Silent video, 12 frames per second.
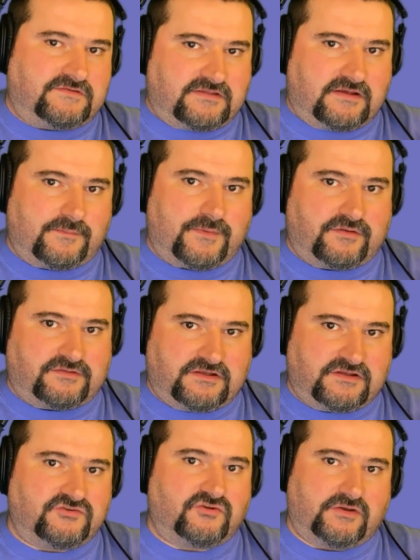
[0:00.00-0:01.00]
thing about the
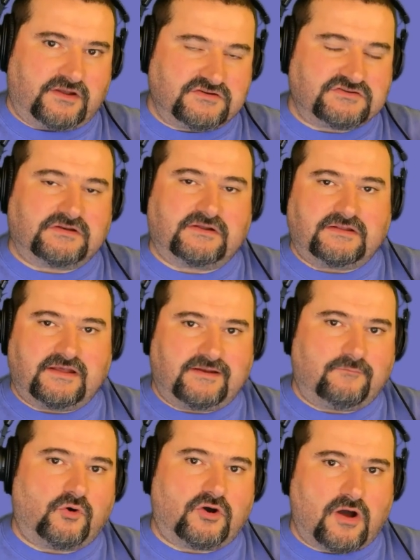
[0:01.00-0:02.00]
intonation and getting
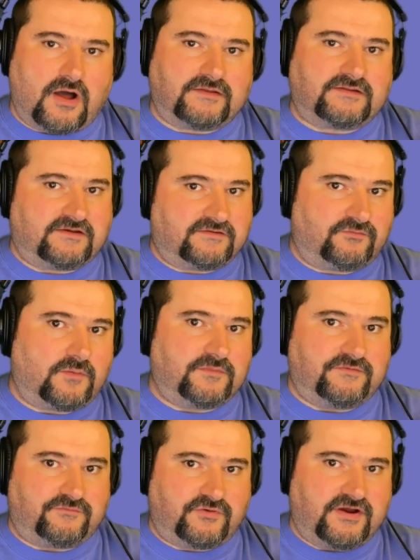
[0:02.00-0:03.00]
more context from
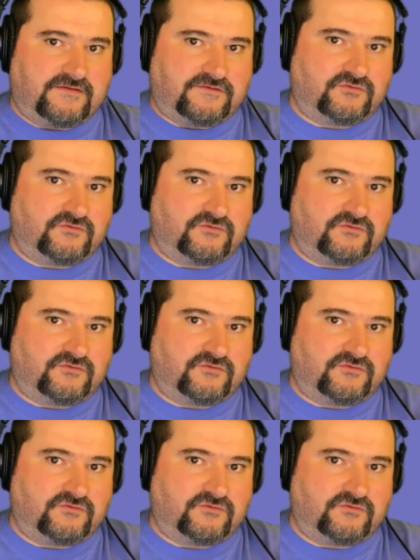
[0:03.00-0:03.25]
the phrase